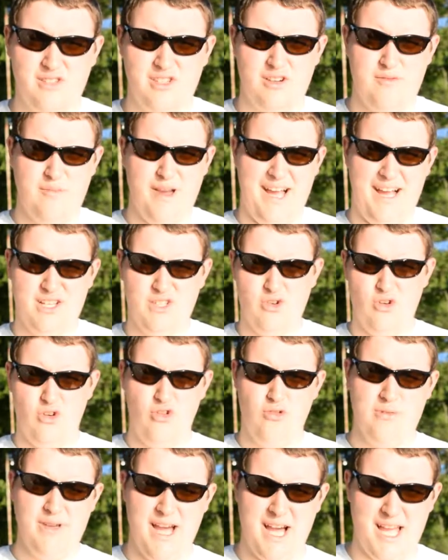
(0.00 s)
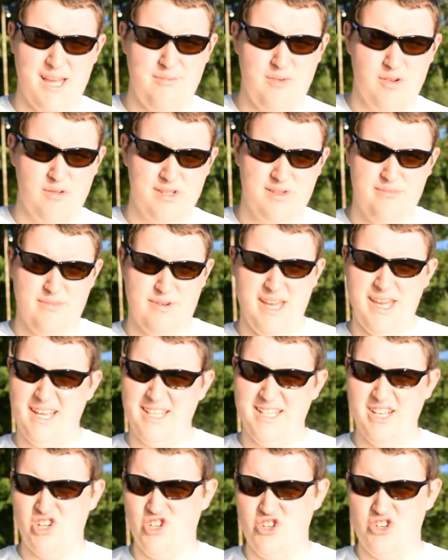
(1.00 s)
Some asshole behind me wasn't paying
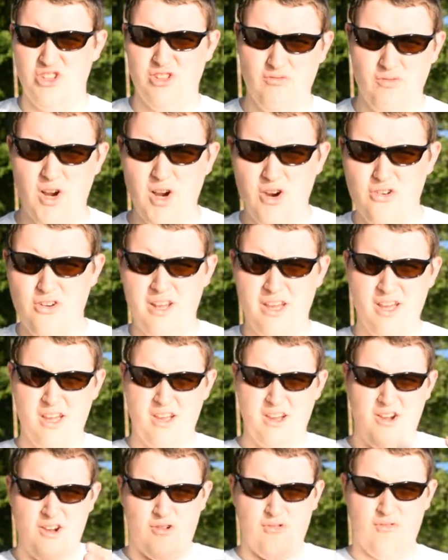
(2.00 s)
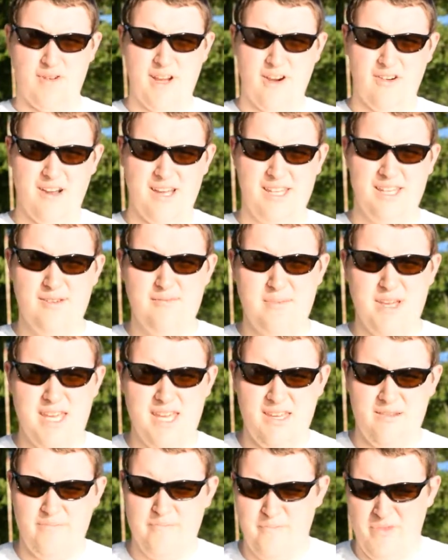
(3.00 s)
attention to the road, rear-ended me.